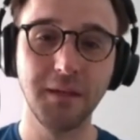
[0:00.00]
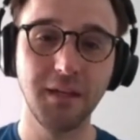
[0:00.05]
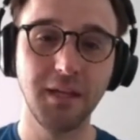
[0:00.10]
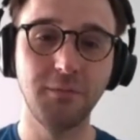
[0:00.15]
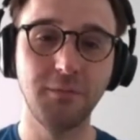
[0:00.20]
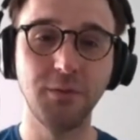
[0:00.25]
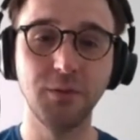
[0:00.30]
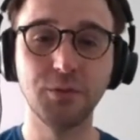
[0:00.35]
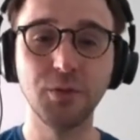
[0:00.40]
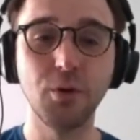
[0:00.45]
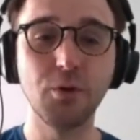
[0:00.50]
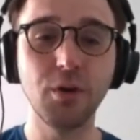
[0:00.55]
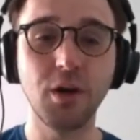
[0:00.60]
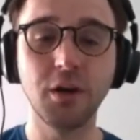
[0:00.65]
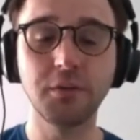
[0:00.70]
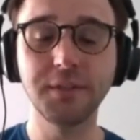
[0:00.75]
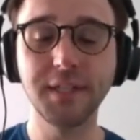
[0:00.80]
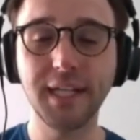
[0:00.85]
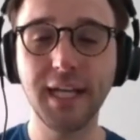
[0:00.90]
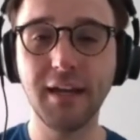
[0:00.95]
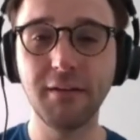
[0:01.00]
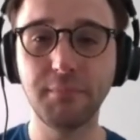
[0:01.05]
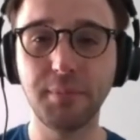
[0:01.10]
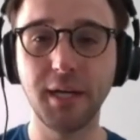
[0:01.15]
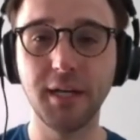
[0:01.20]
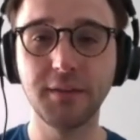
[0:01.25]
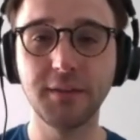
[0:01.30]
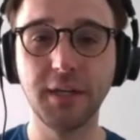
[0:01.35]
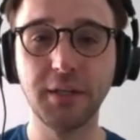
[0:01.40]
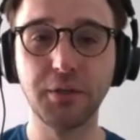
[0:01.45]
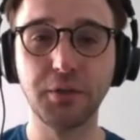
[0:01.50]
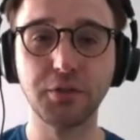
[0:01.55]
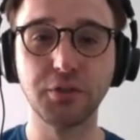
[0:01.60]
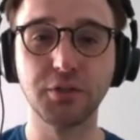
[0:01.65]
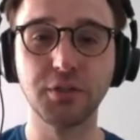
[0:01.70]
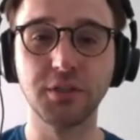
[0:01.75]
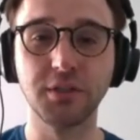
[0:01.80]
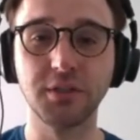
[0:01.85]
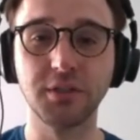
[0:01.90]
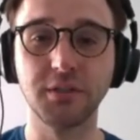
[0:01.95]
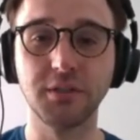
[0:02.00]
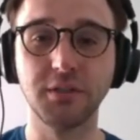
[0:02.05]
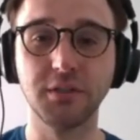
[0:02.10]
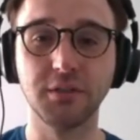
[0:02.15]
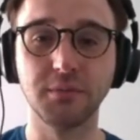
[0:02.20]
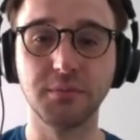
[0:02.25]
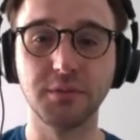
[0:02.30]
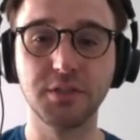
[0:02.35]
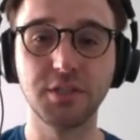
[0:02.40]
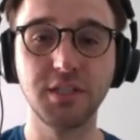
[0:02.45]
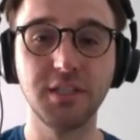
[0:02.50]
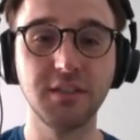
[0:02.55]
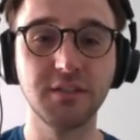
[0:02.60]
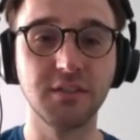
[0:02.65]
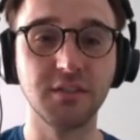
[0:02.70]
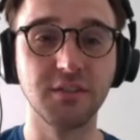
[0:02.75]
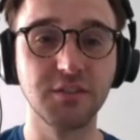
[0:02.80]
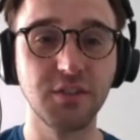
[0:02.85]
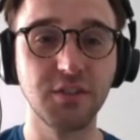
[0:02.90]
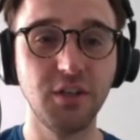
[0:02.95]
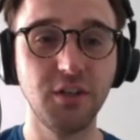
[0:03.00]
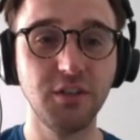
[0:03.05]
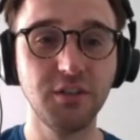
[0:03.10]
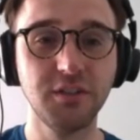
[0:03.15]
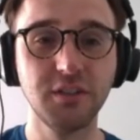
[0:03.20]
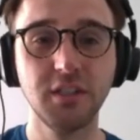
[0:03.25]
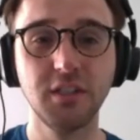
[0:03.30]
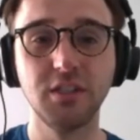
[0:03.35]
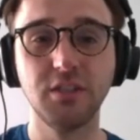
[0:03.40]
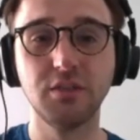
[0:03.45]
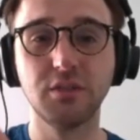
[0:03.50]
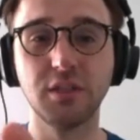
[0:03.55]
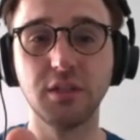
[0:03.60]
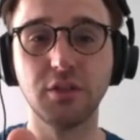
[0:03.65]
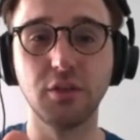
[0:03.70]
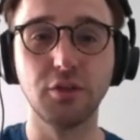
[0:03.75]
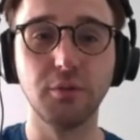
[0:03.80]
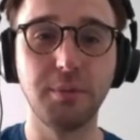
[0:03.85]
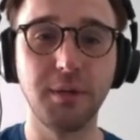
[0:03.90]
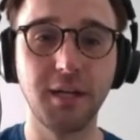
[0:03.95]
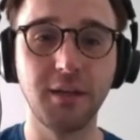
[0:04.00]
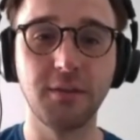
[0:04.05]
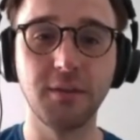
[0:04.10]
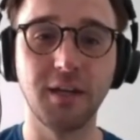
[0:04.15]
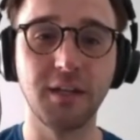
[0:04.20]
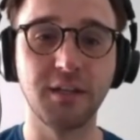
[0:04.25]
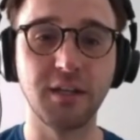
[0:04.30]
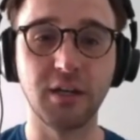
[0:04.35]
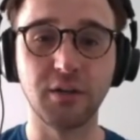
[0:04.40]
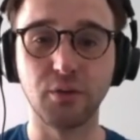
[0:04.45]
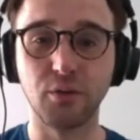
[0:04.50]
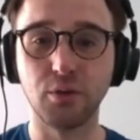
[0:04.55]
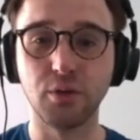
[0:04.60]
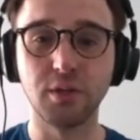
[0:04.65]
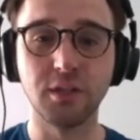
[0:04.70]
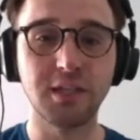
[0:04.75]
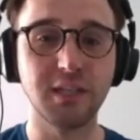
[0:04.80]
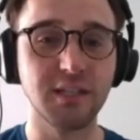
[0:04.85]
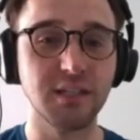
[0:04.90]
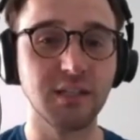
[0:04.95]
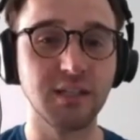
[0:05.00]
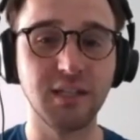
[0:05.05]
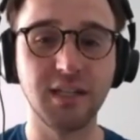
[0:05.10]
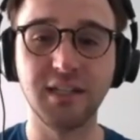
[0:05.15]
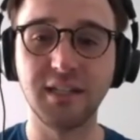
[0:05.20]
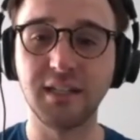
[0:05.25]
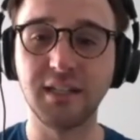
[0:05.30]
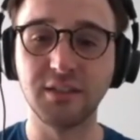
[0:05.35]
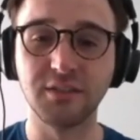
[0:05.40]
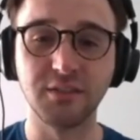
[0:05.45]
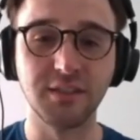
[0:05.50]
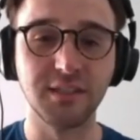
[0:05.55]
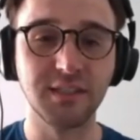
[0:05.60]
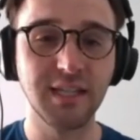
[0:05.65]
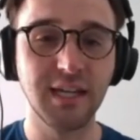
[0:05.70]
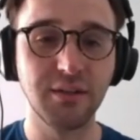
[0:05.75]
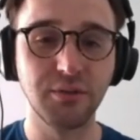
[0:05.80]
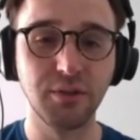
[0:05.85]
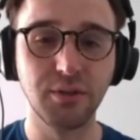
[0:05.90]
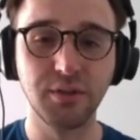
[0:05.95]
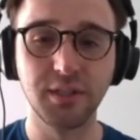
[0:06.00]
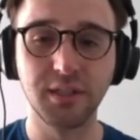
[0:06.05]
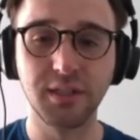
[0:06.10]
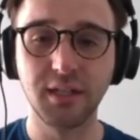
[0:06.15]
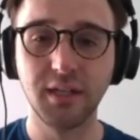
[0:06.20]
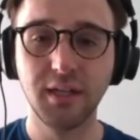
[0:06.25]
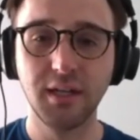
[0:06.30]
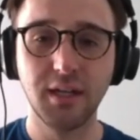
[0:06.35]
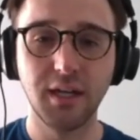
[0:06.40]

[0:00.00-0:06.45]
If you don't already have Python on your machines installed, you can go to python.org and easily download it.